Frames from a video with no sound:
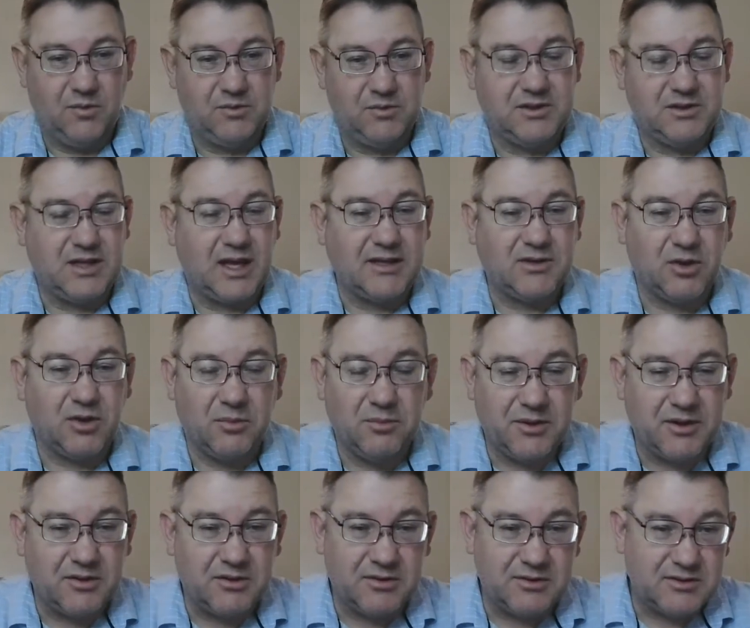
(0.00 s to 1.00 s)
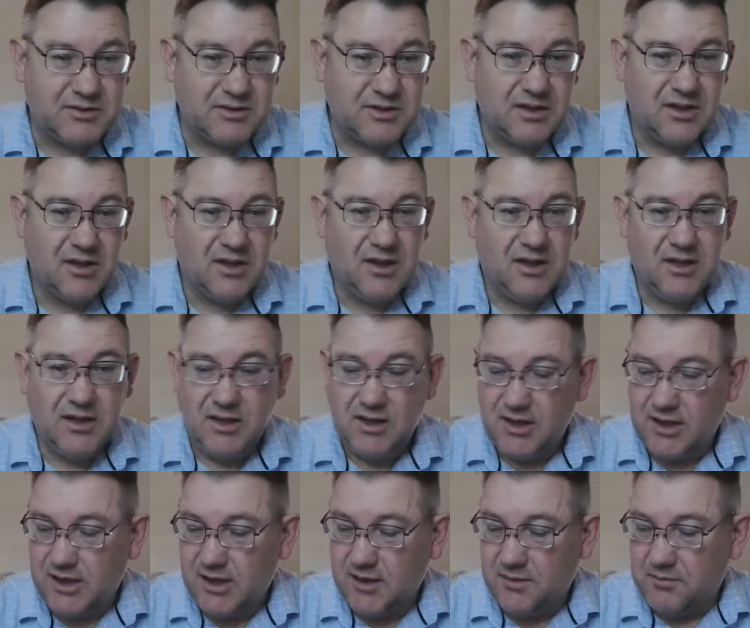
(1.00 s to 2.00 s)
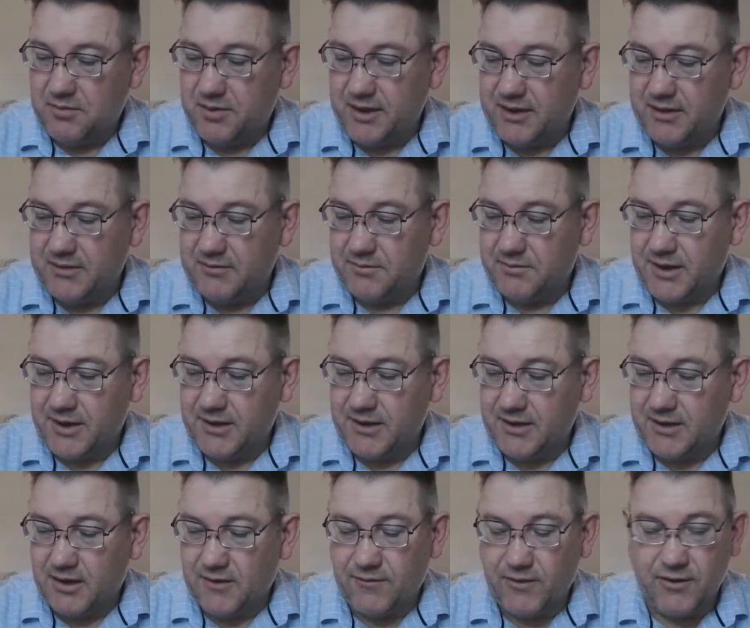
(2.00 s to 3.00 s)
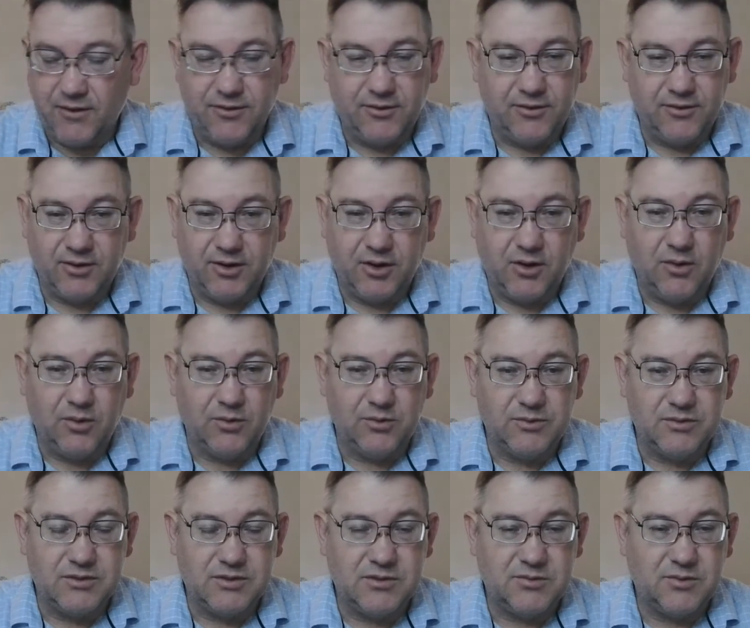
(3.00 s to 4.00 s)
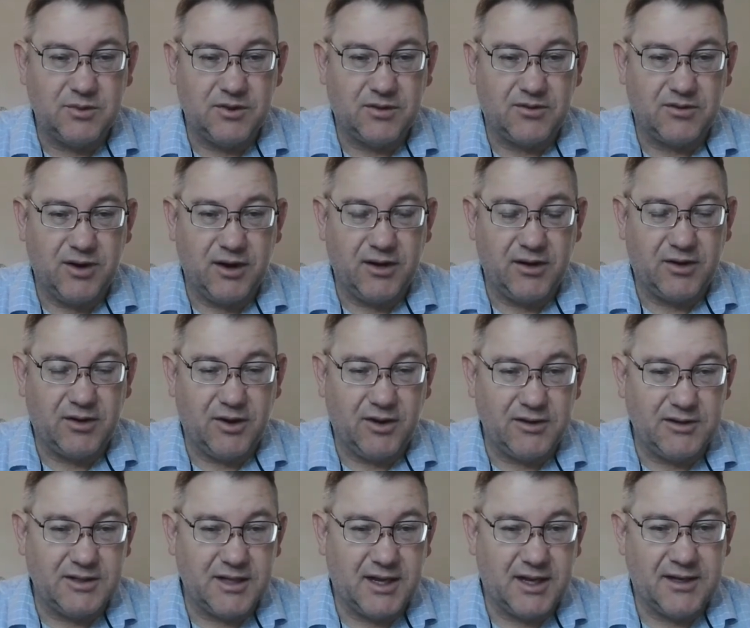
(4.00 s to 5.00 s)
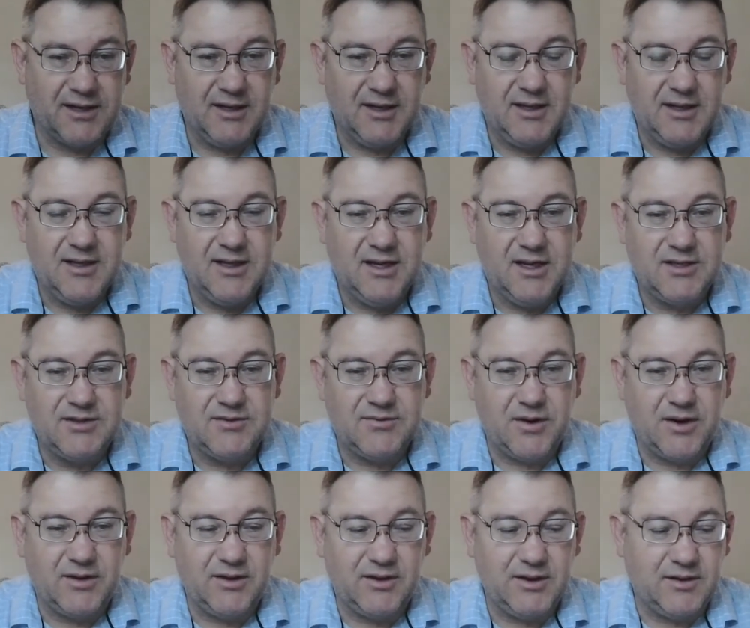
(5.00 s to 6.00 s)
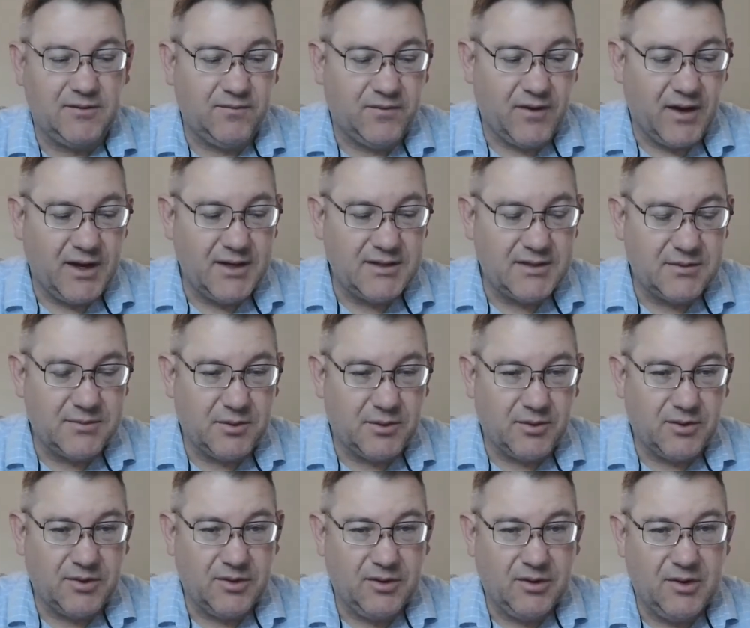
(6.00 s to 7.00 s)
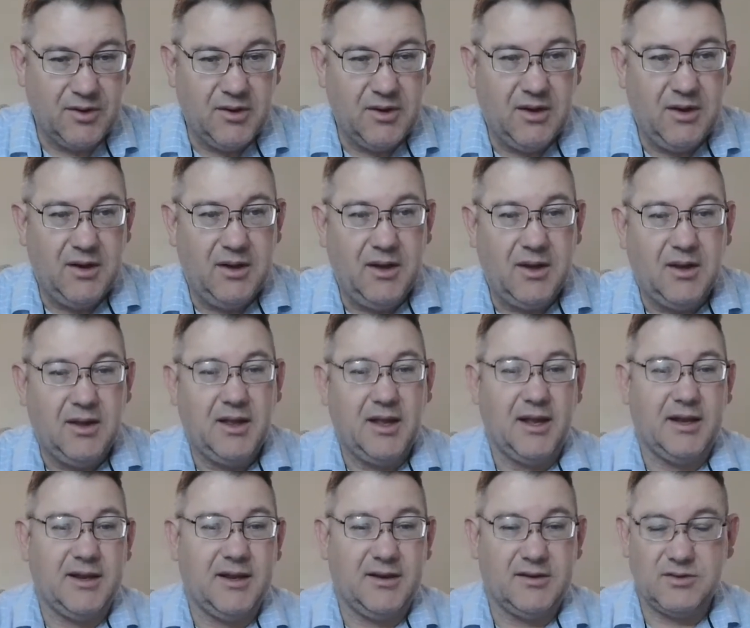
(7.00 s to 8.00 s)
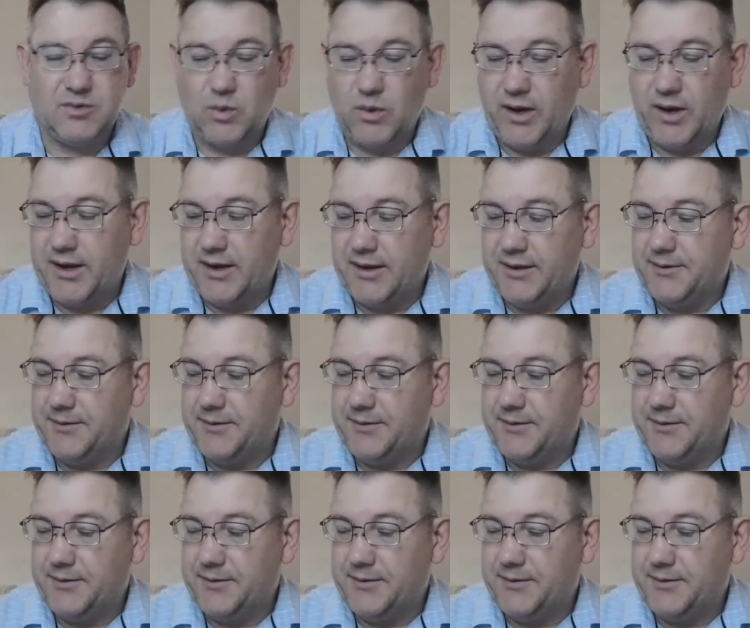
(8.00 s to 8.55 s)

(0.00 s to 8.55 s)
dental bills, paying off other loans with credit card debt is really advisable. And here's why.